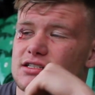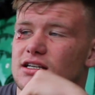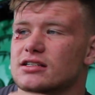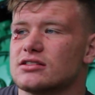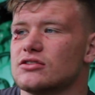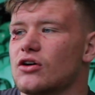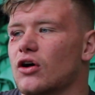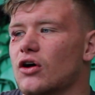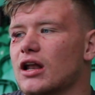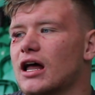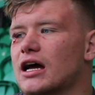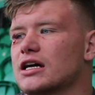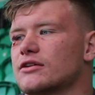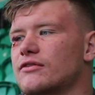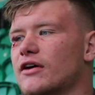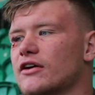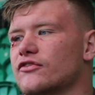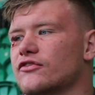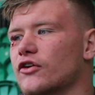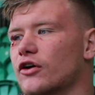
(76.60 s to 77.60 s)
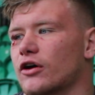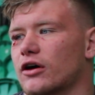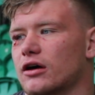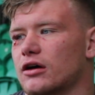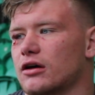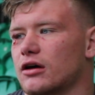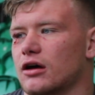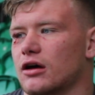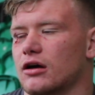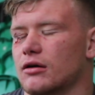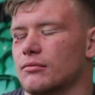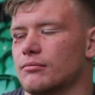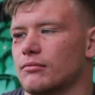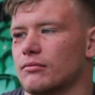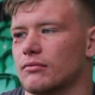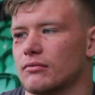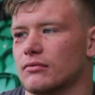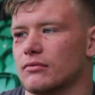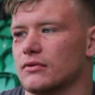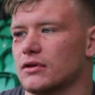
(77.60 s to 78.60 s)
It's not a lack of effort
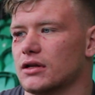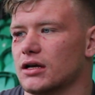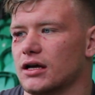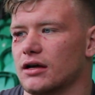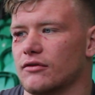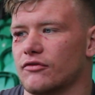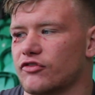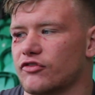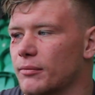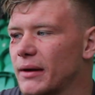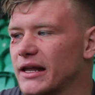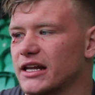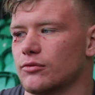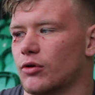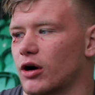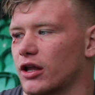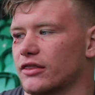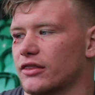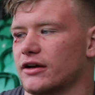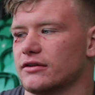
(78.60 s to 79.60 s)
from anyone.